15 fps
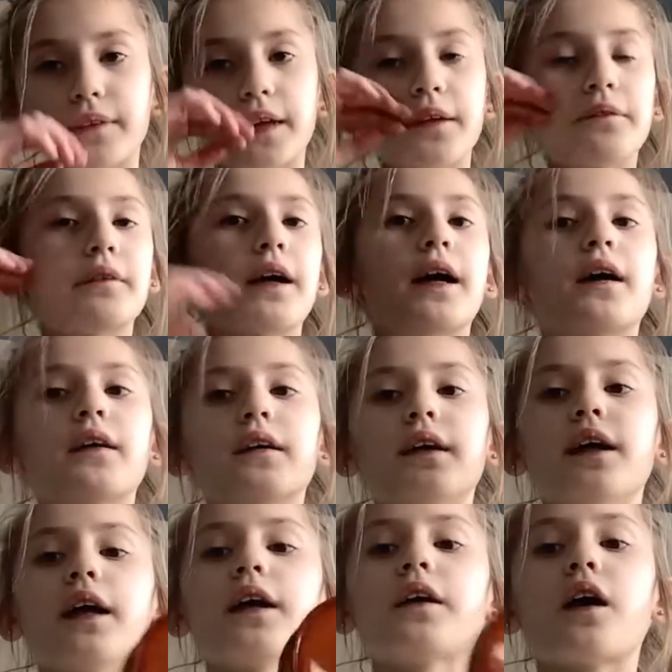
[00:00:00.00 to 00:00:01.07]
Well,
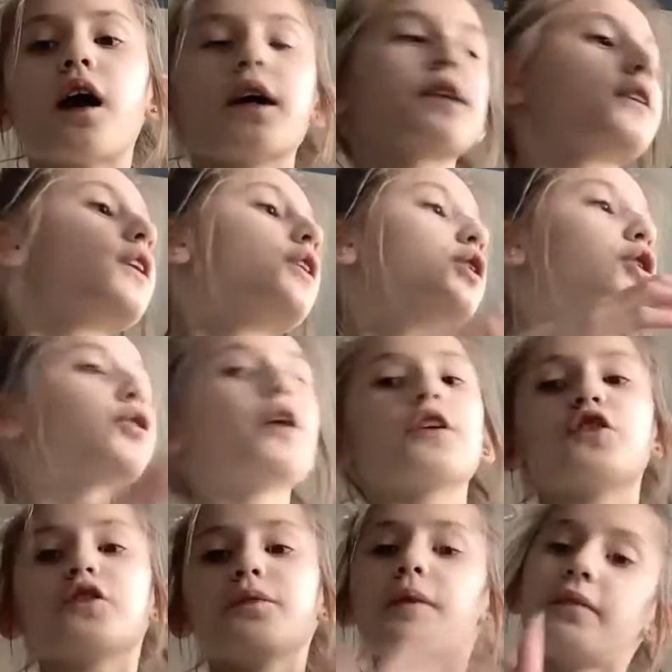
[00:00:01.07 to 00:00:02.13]
it costs
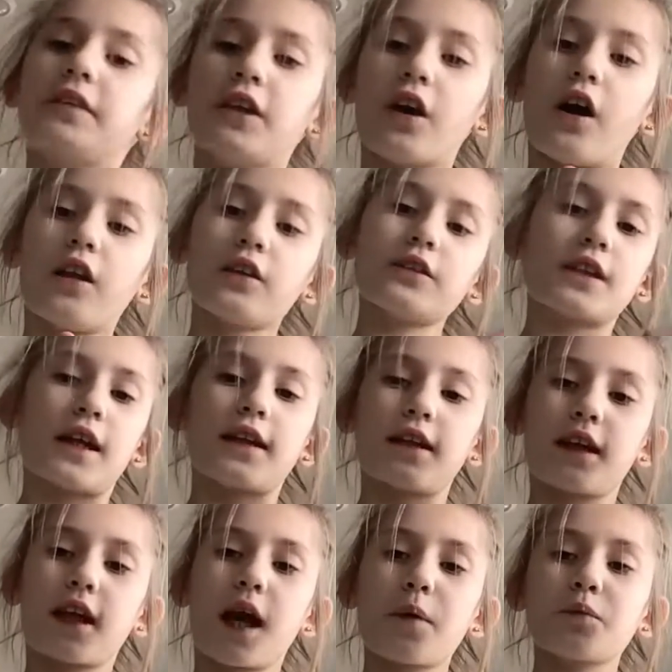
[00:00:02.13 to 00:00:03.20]
$250 and it
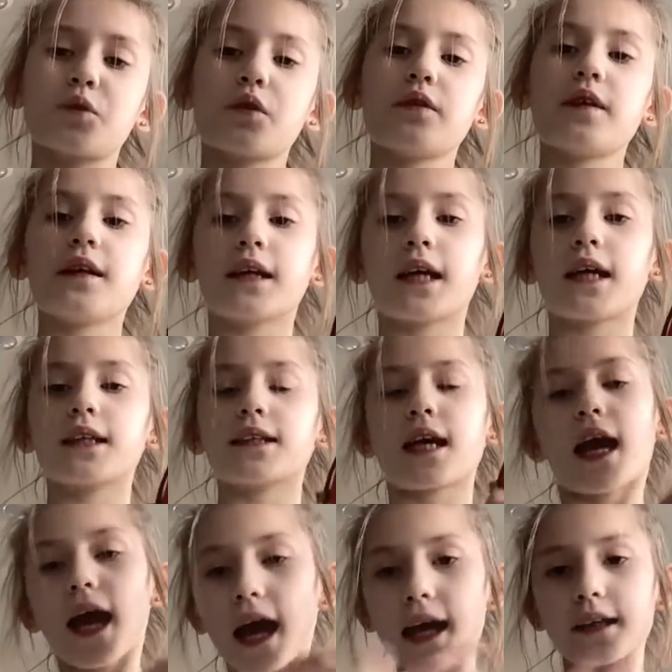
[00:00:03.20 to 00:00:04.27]
comes with a case
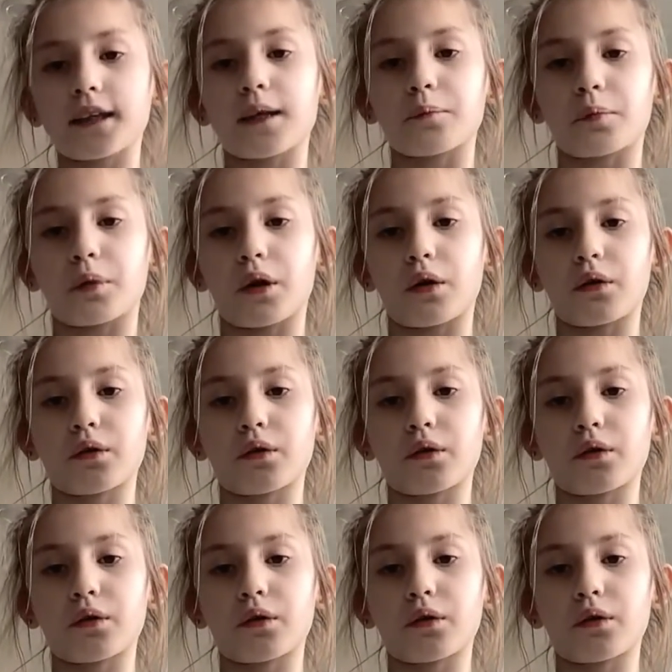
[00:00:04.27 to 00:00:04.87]
and a bow.